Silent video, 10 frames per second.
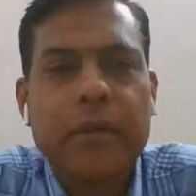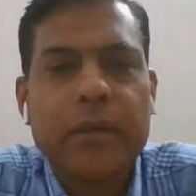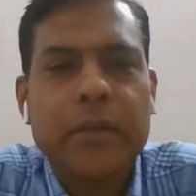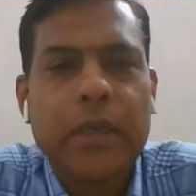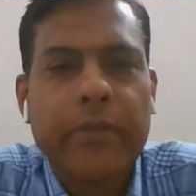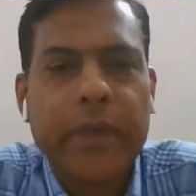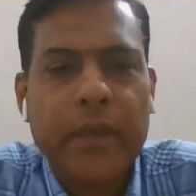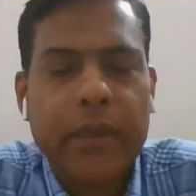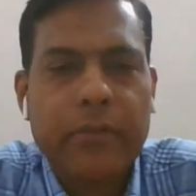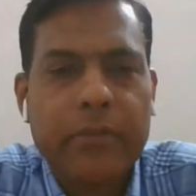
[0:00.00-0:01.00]
we uh, can
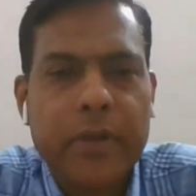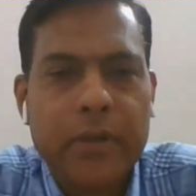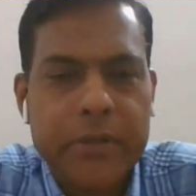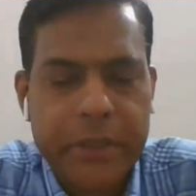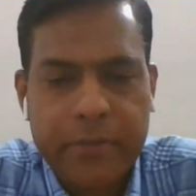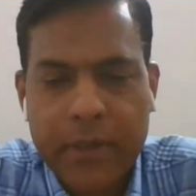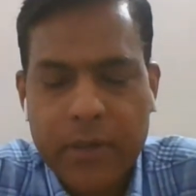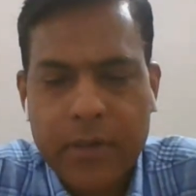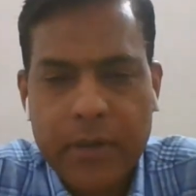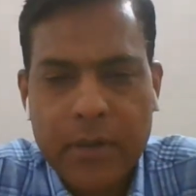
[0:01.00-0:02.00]
give
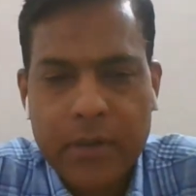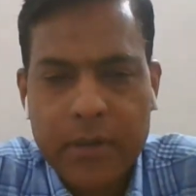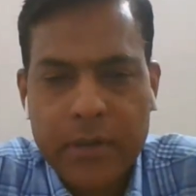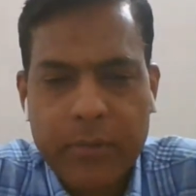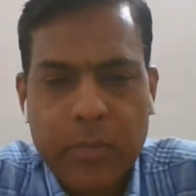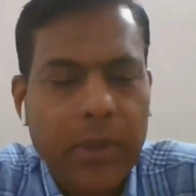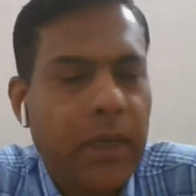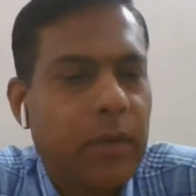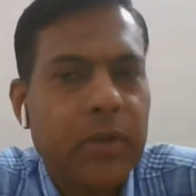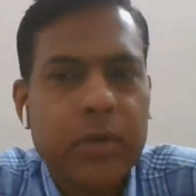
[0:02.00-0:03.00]
Jeevan the mobile
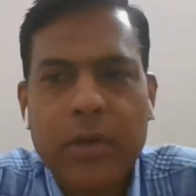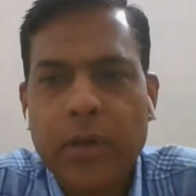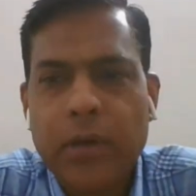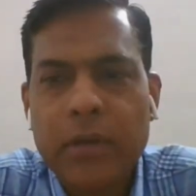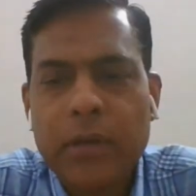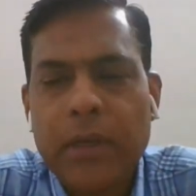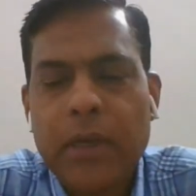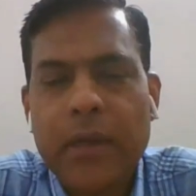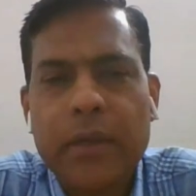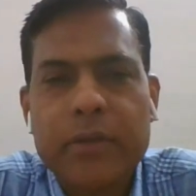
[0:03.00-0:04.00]
number to call,
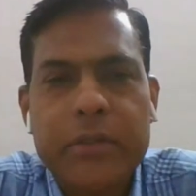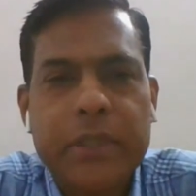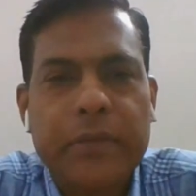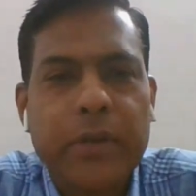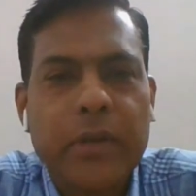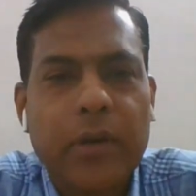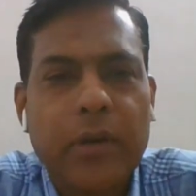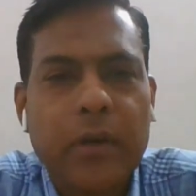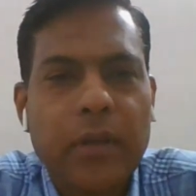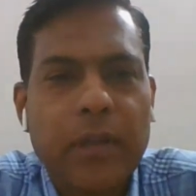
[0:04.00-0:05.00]
and so Jeevan, you
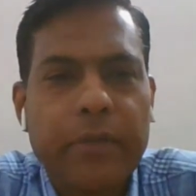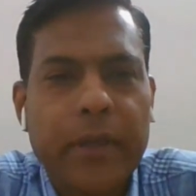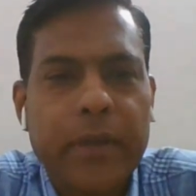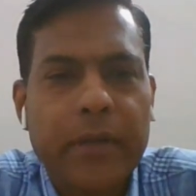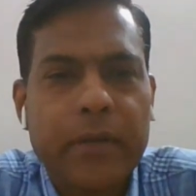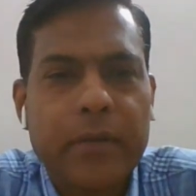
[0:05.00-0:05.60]
call, and we can